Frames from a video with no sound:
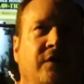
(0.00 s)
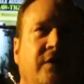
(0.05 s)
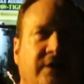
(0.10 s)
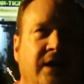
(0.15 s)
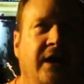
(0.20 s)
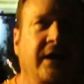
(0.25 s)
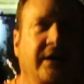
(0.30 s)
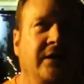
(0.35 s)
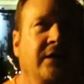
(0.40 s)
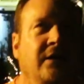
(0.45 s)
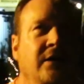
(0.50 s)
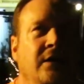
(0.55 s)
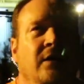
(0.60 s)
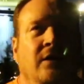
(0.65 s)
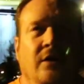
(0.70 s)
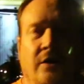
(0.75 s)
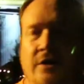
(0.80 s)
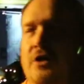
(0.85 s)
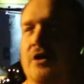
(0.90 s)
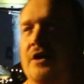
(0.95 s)
goodnight
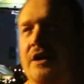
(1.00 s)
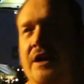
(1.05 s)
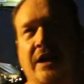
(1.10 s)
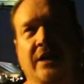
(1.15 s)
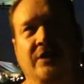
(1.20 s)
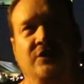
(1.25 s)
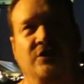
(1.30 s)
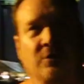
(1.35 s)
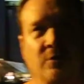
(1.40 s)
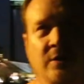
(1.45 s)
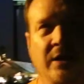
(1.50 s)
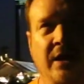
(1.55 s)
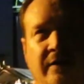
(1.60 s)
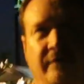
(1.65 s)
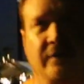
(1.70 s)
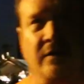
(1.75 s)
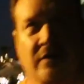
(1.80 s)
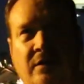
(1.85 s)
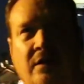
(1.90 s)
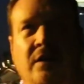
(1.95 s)
or your kids or
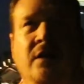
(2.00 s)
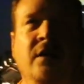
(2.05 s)
whatever.